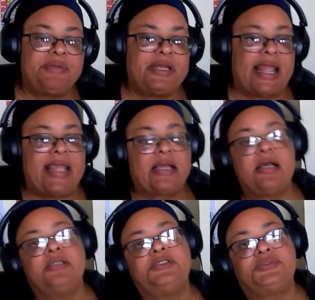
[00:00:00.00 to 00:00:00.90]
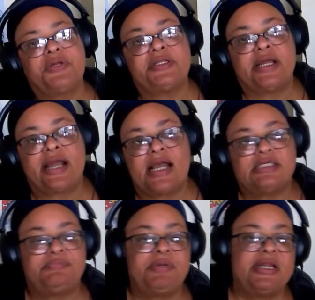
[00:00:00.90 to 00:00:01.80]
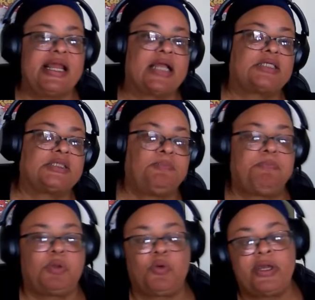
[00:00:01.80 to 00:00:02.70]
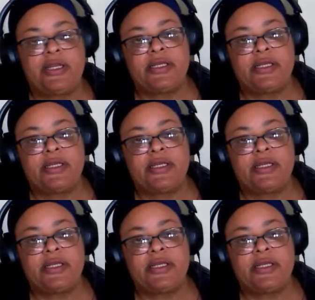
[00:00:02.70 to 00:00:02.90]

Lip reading: a country that has been exploited